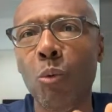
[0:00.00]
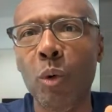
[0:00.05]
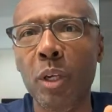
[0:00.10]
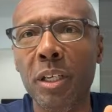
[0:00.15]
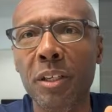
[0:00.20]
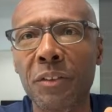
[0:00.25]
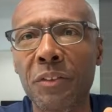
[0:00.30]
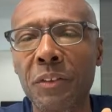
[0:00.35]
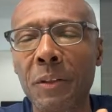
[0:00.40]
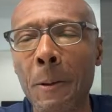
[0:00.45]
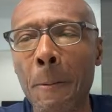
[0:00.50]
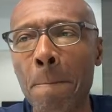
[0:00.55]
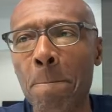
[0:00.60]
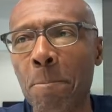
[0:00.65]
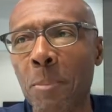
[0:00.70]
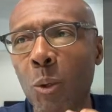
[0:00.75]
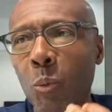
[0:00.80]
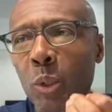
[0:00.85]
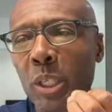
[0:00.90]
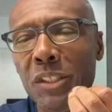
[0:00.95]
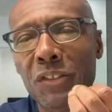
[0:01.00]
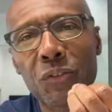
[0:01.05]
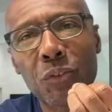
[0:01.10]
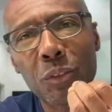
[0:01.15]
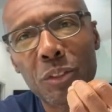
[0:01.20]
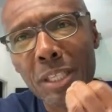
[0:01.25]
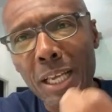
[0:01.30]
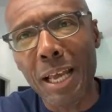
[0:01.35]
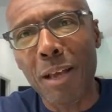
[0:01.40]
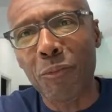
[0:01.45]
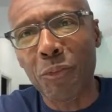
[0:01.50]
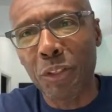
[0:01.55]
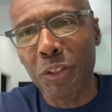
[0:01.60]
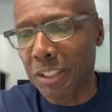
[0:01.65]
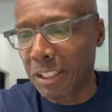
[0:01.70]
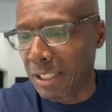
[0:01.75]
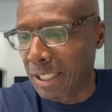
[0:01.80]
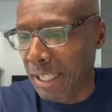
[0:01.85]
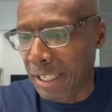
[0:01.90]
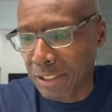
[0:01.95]
with when it's time for the
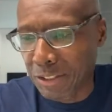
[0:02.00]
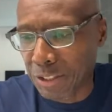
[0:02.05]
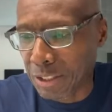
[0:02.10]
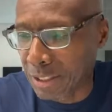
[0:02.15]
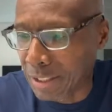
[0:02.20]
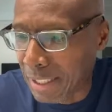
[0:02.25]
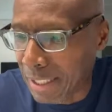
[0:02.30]
election.